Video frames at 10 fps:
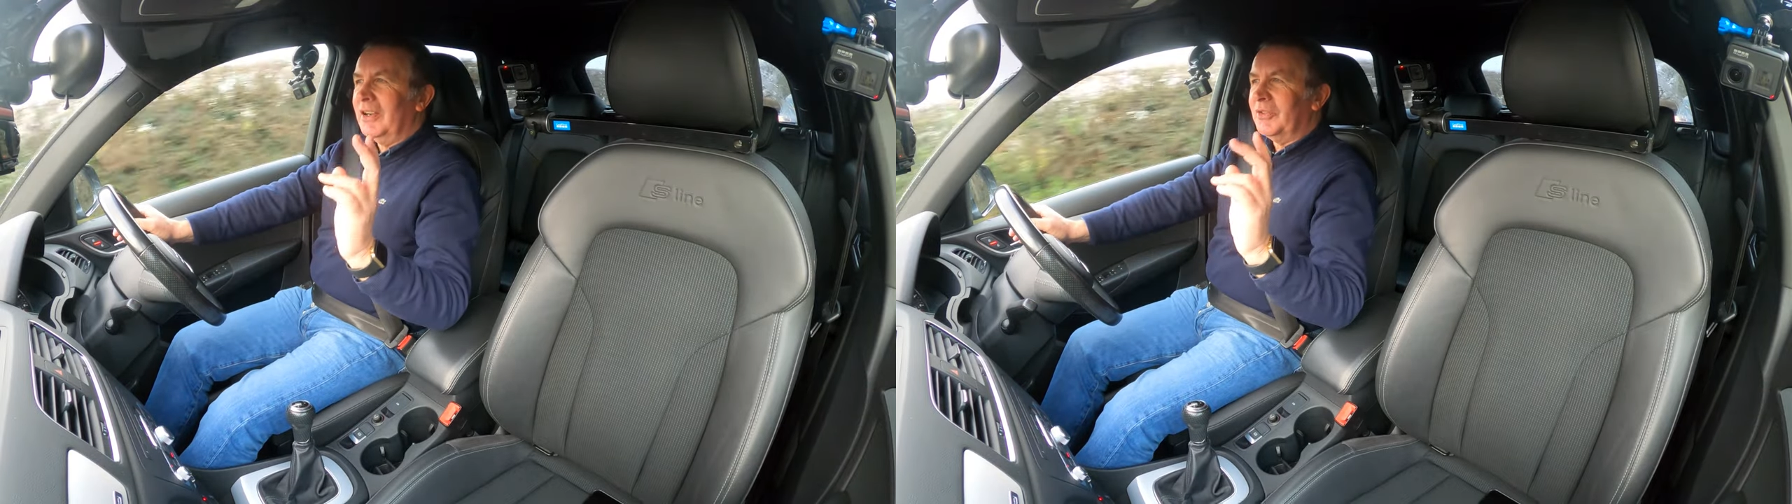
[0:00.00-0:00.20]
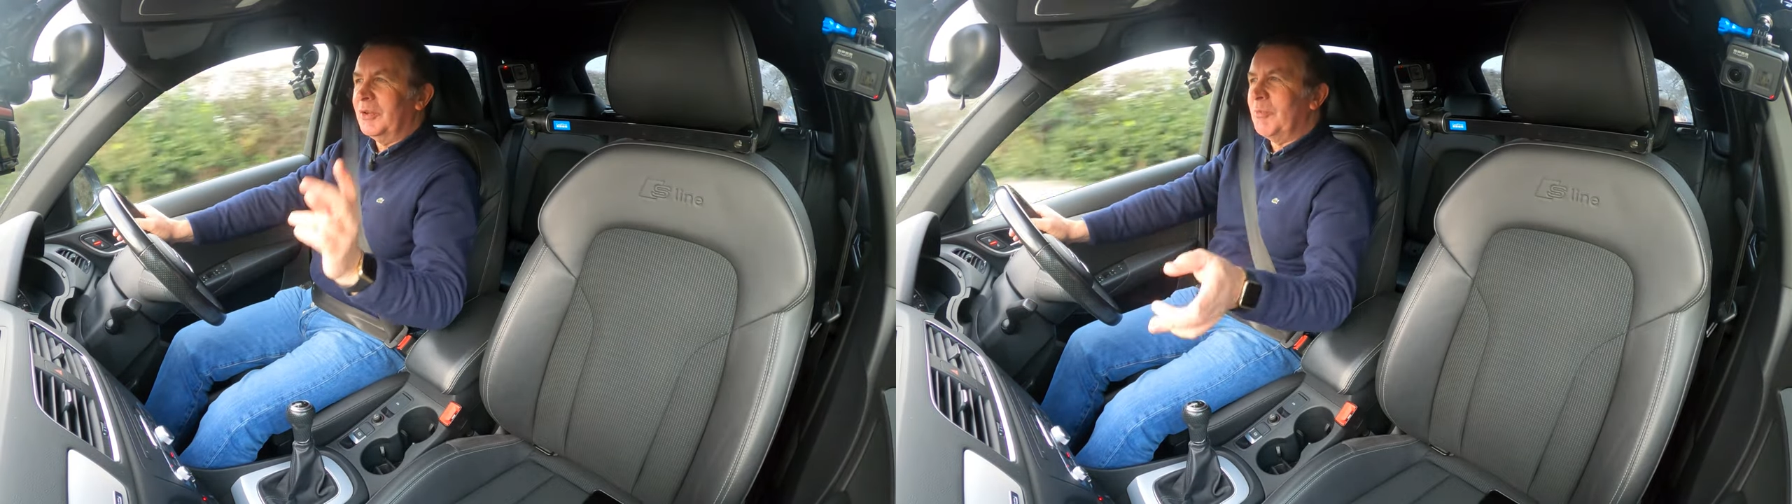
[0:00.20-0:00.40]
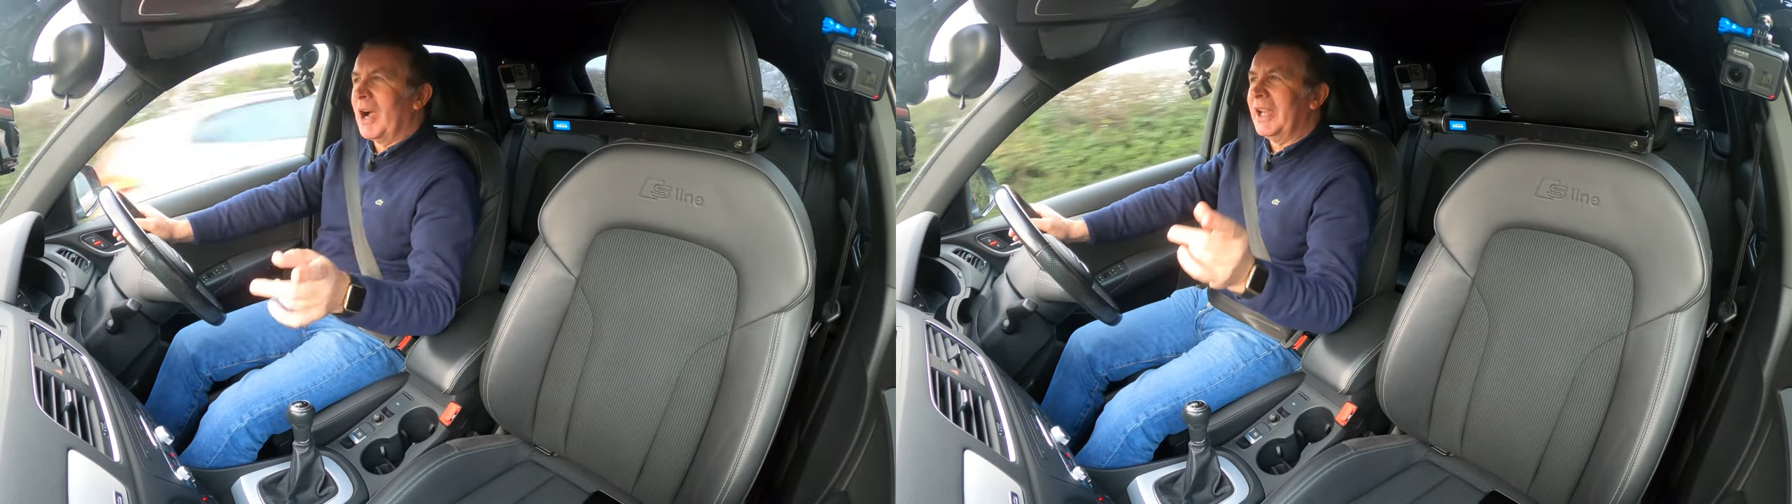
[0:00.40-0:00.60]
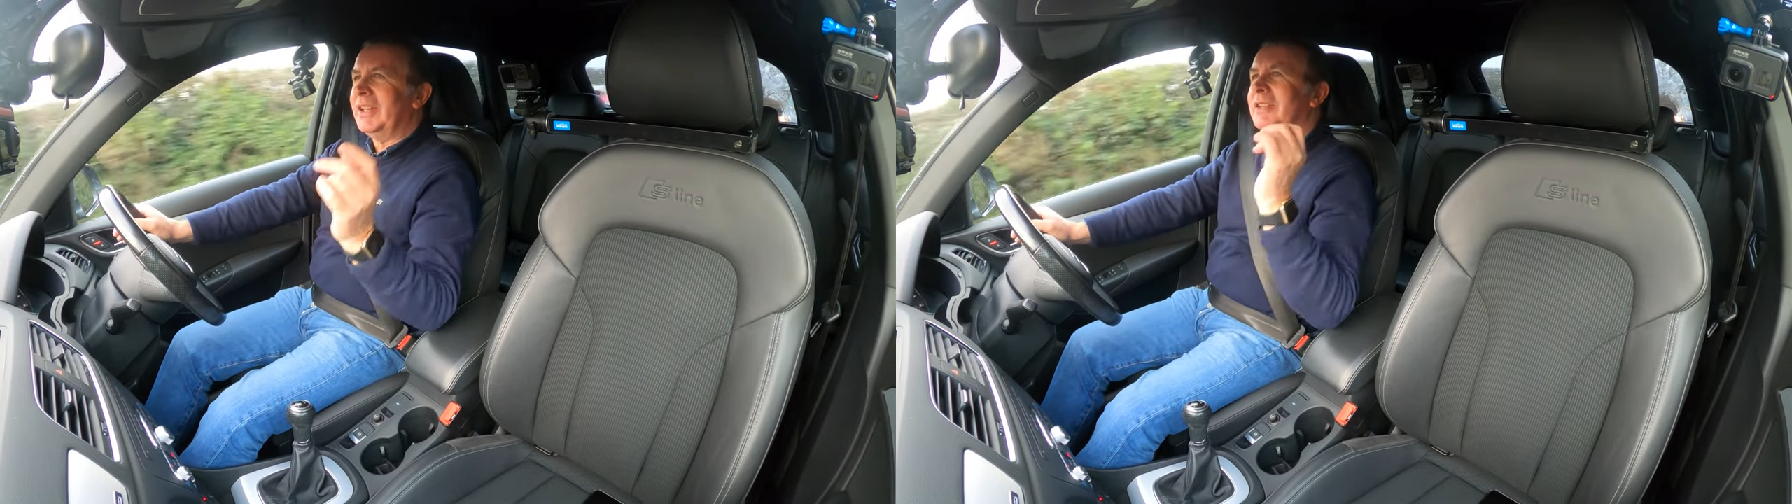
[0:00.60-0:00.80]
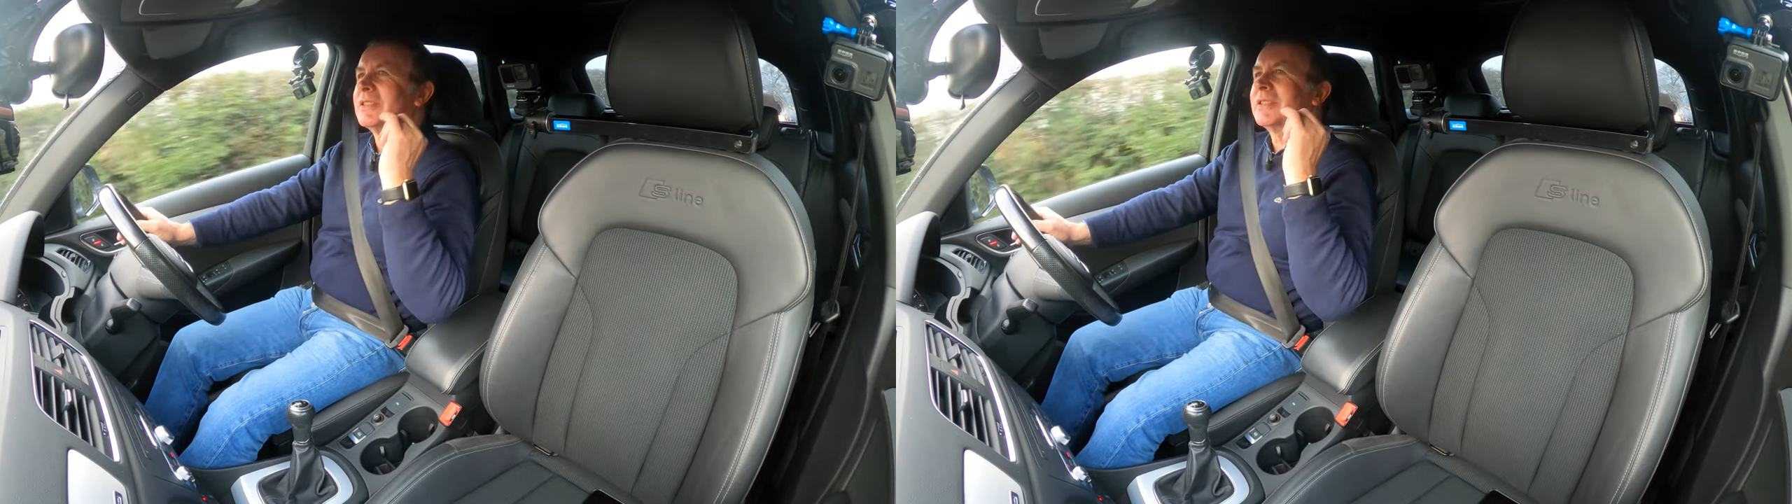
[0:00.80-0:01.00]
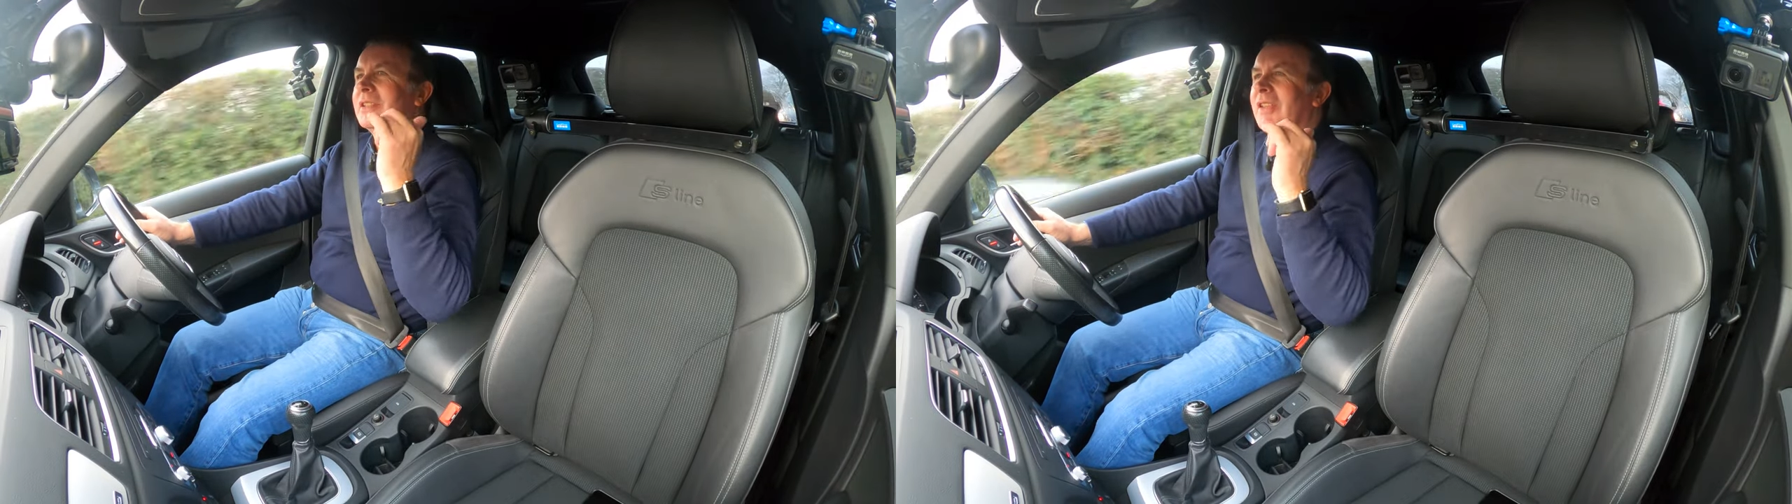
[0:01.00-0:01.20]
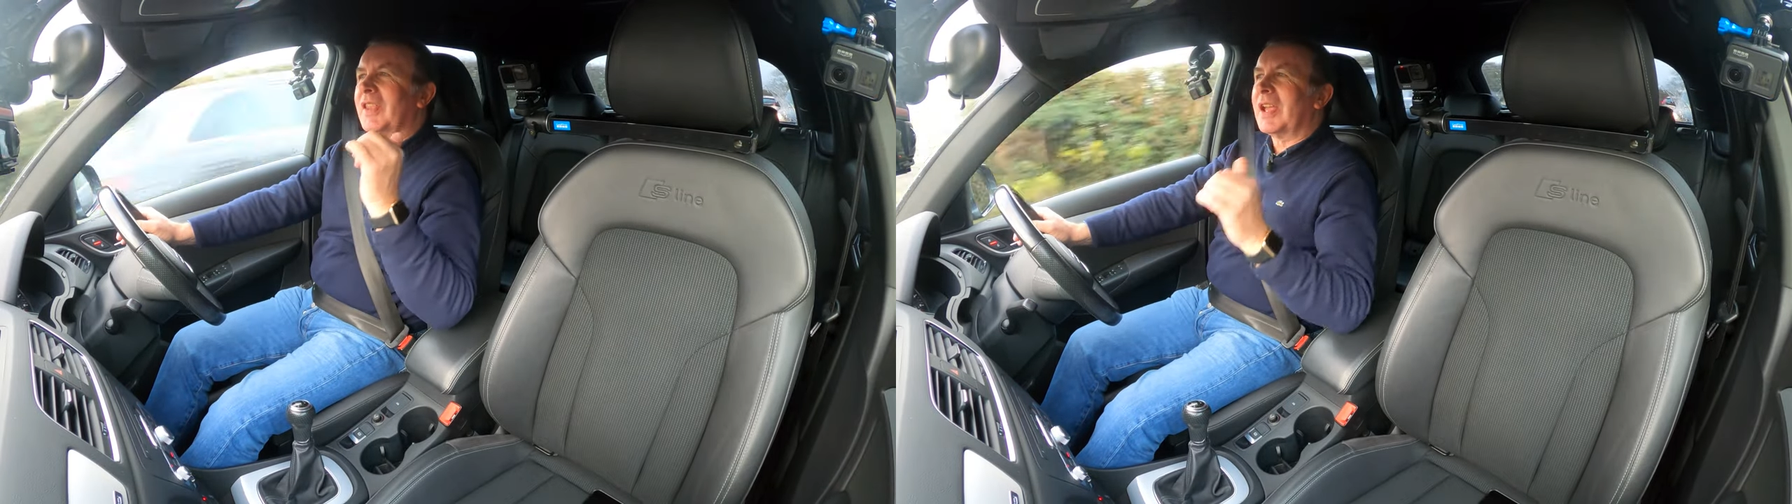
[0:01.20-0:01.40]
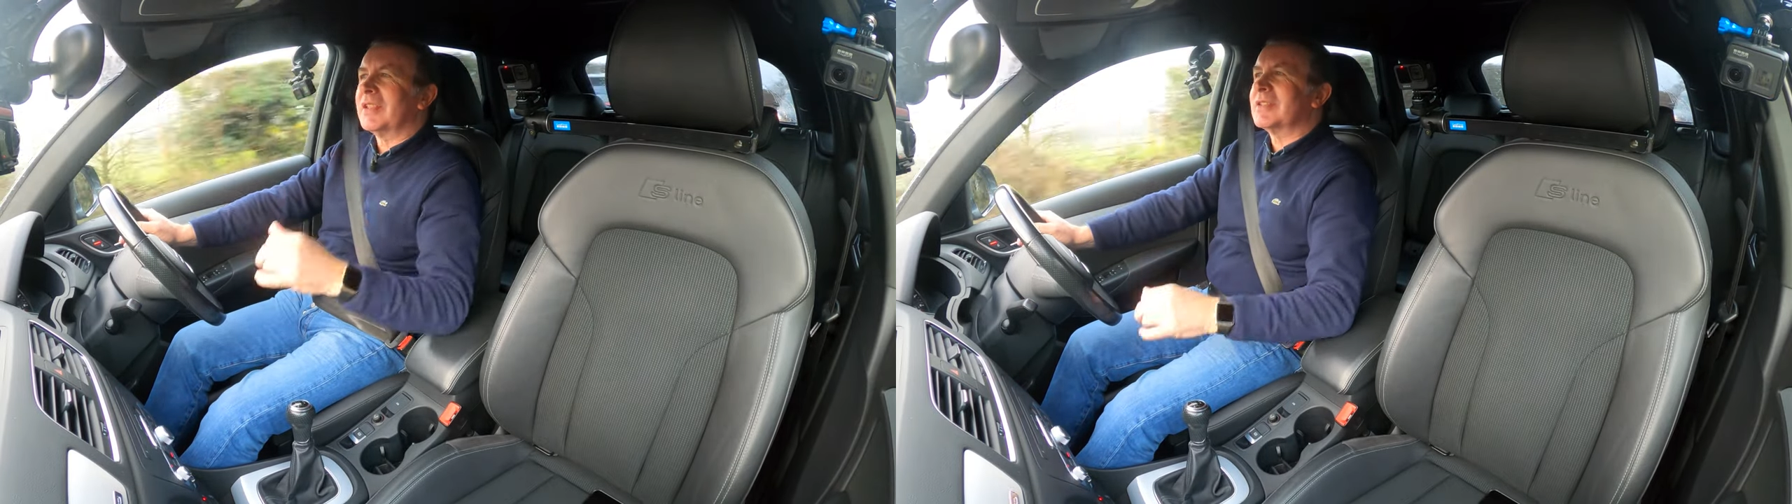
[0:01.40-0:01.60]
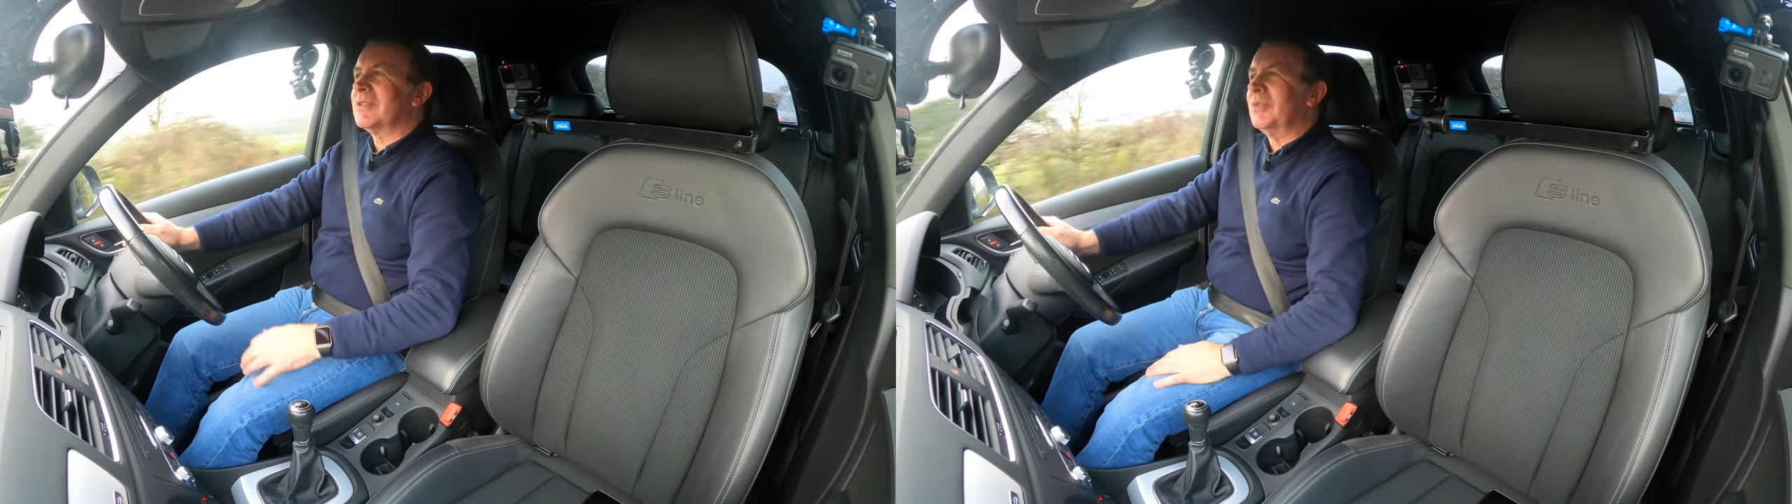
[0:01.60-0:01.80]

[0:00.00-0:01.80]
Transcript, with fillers: remind us that that's,